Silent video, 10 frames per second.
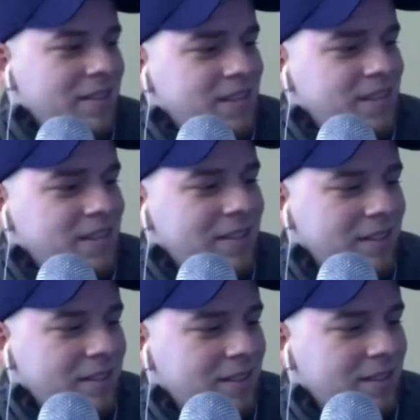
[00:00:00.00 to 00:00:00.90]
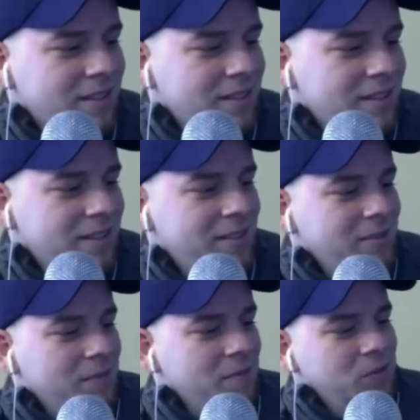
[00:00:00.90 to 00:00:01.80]
lens is
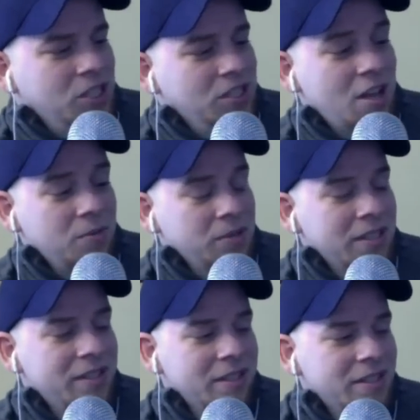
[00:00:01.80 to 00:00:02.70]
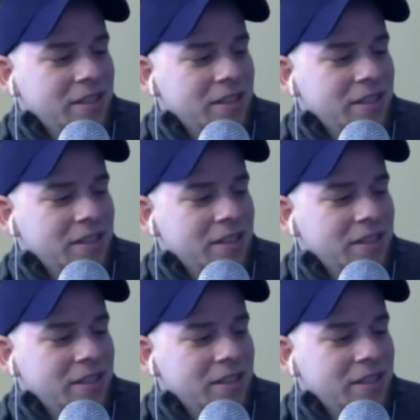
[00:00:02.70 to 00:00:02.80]
just got released.